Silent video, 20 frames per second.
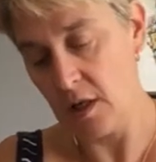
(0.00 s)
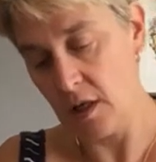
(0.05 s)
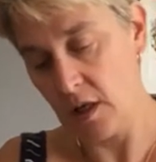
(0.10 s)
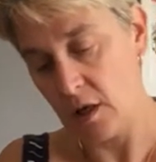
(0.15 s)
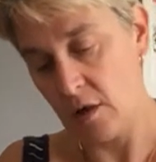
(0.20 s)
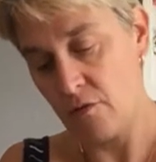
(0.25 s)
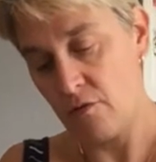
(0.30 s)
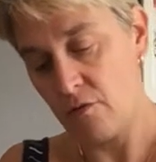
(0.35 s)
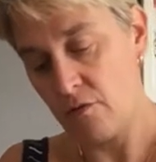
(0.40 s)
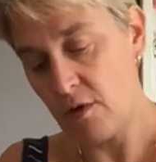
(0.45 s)

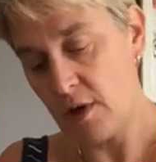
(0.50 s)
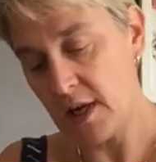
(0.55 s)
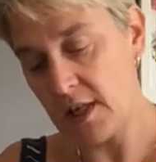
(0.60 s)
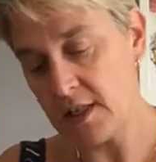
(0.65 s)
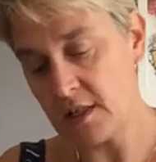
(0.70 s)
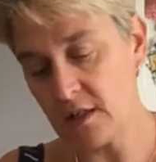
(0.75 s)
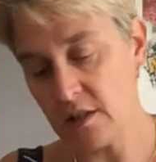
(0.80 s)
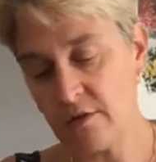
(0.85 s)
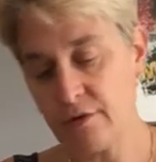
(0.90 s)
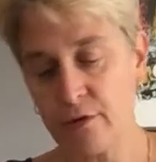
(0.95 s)
and right
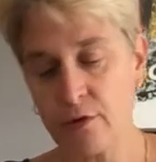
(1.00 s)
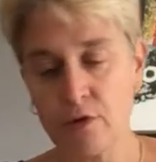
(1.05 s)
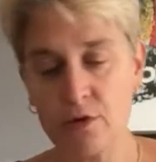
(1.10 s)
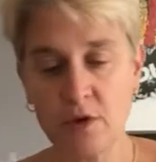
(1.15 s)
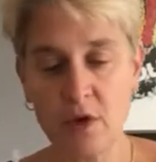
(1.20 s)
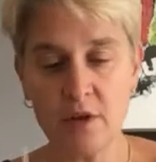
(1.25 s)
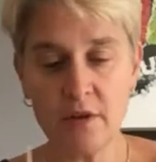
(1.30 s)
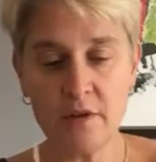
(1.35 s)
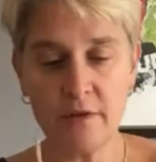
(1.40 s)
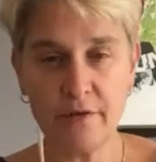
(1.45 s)
at the front,
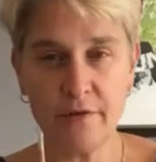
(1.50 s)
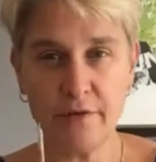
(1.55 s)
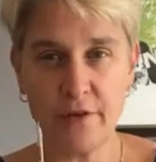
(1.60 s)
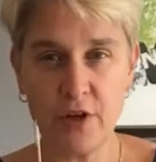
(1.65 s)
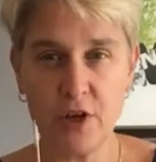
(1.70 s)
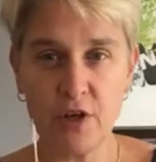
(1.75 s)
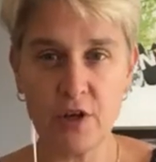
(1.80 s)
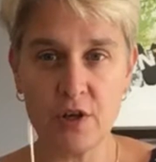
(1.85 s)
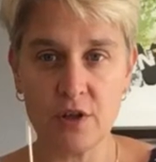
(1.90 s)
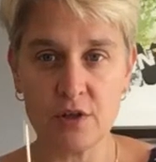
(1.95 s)
not the
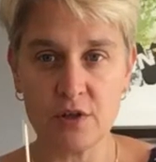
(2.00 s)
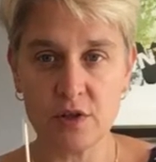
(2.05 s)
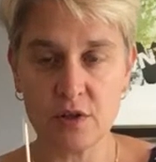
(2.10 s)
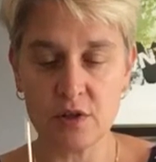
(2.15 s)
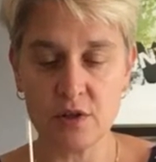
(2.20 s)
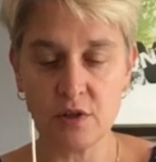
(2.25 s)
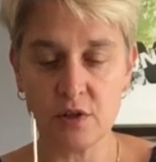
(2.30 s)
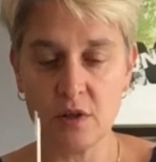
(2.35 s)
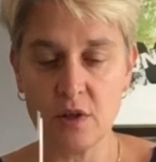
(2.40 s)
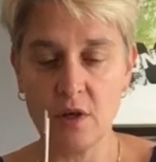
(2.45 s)
first